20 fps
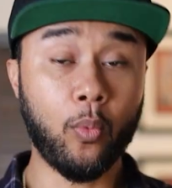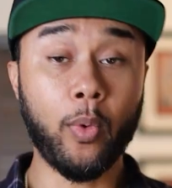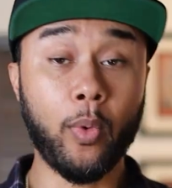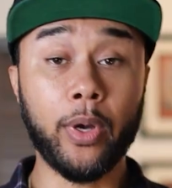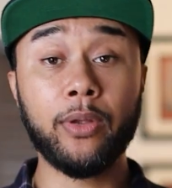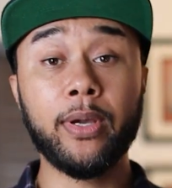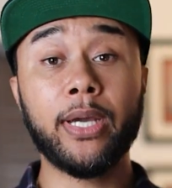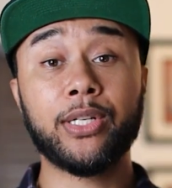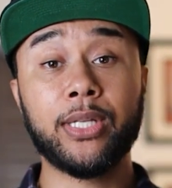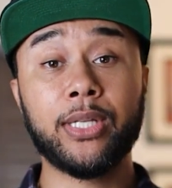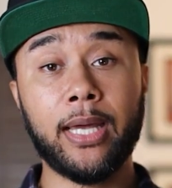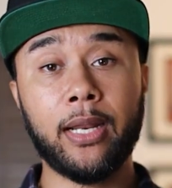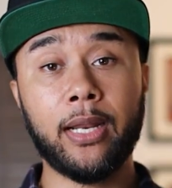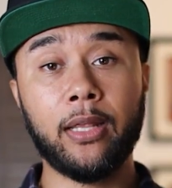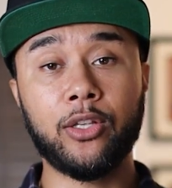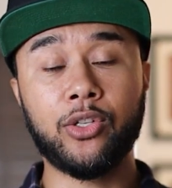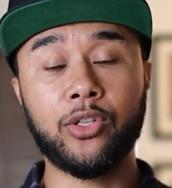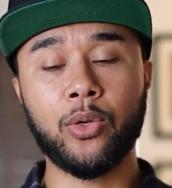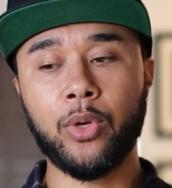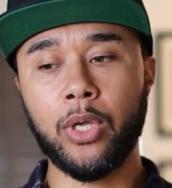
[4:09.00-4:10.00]
When you actually get in
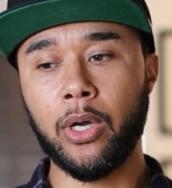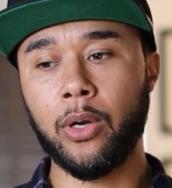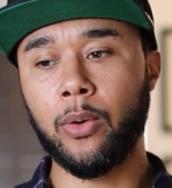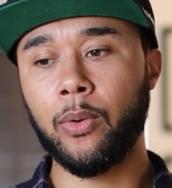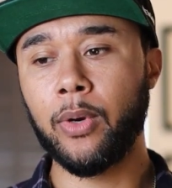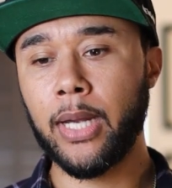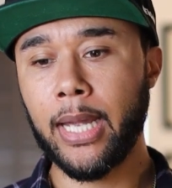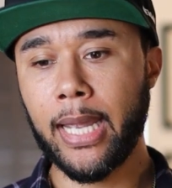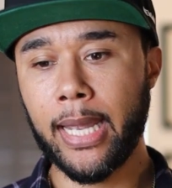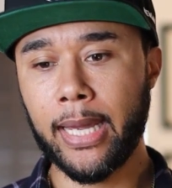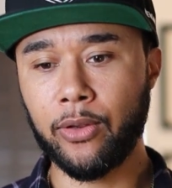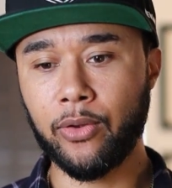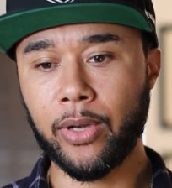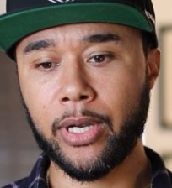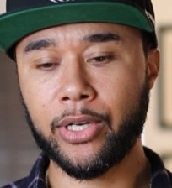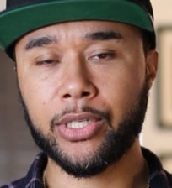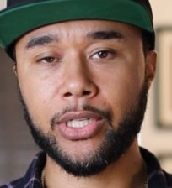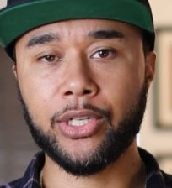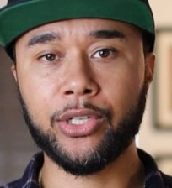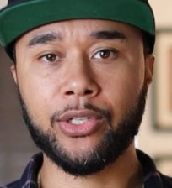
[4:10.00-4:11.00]
the studio and you
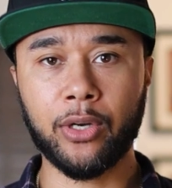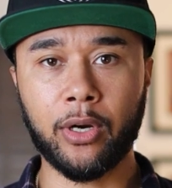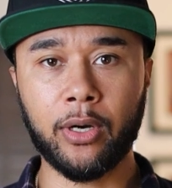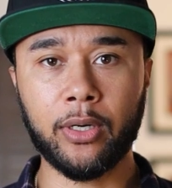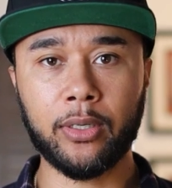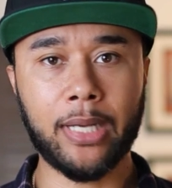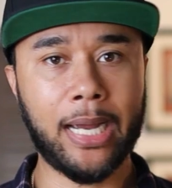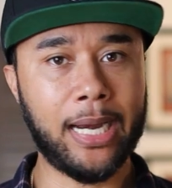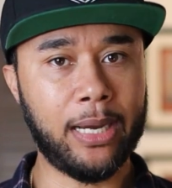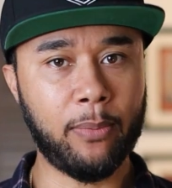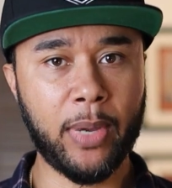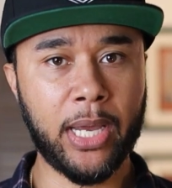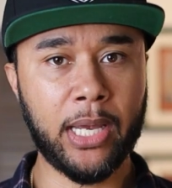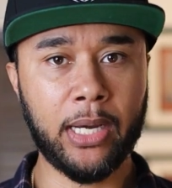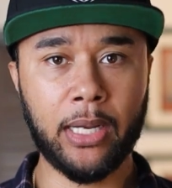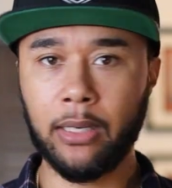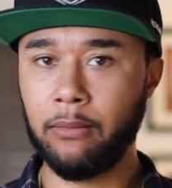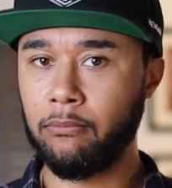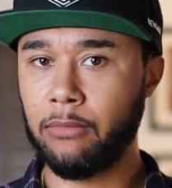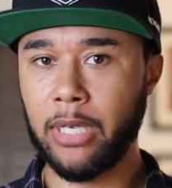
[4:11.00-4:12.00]
actually start
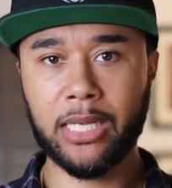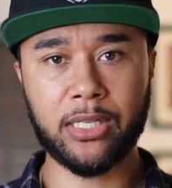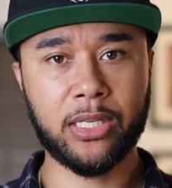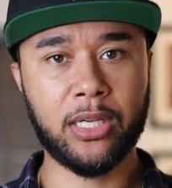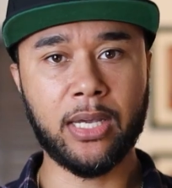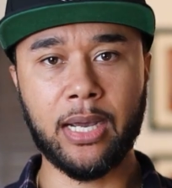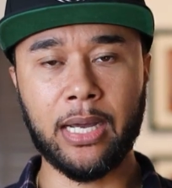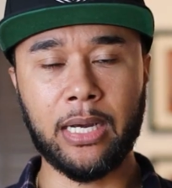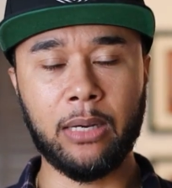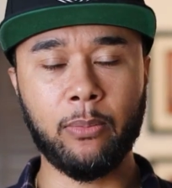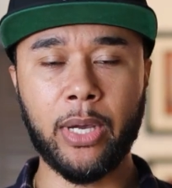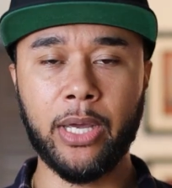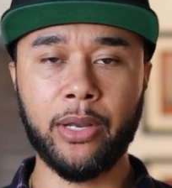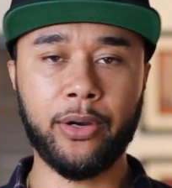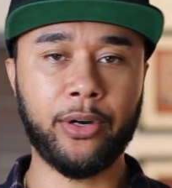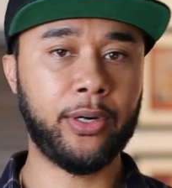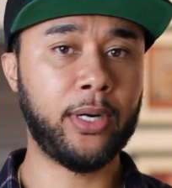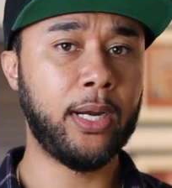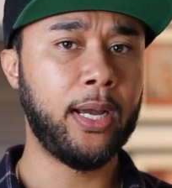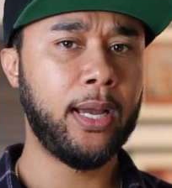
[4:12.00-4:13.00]
animating as a young
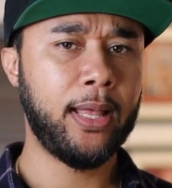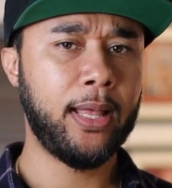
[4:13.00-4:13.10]
animator,